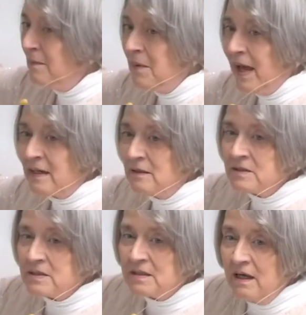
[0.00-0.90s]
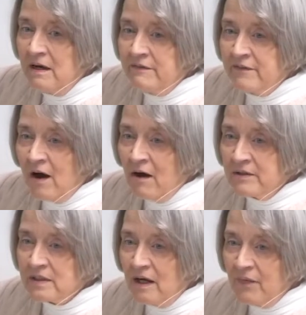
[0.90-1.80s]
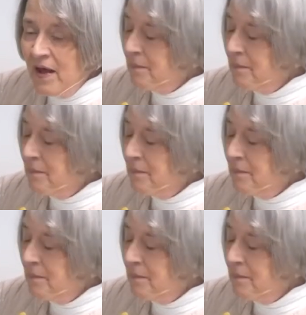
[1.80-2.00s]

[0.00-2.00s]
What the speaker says: battles fought on that